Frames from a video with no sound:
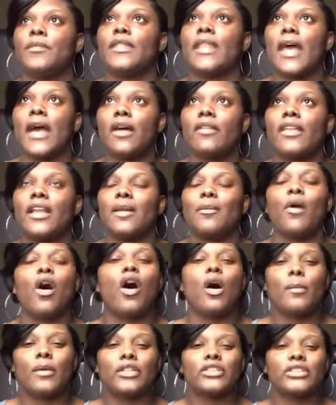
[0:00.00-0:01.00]
now that I'm
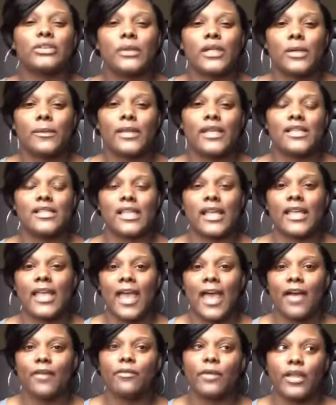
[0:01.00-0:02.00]
almost 20 weeks, like
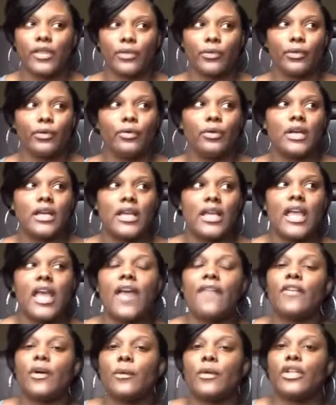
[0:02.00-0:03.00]
halfway through,
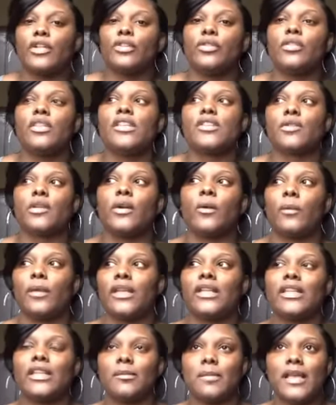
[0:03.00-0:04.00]
if I want to do these on a
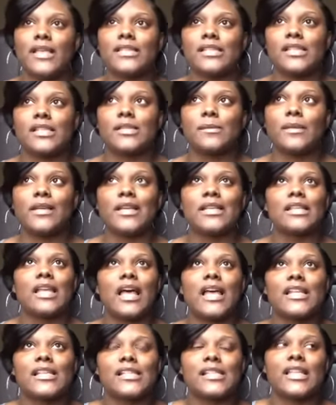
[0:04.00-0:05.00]
weekly basis. Because
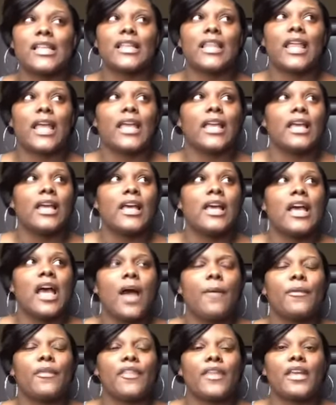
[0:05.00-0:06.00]
honestly, like
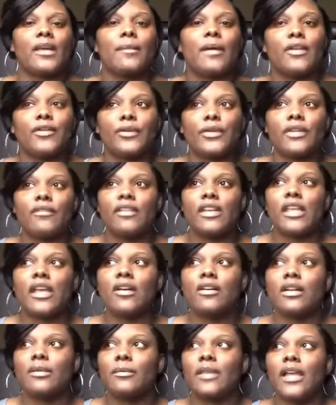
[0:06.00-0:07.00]
I would think about doing a
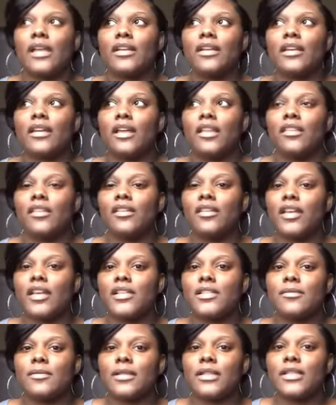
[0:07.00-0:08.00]
video and I'm like, nothing
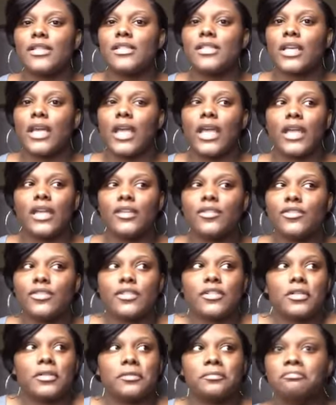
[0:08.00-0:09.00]
has really
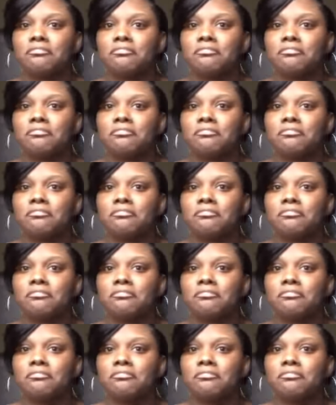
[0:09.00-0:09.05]
changed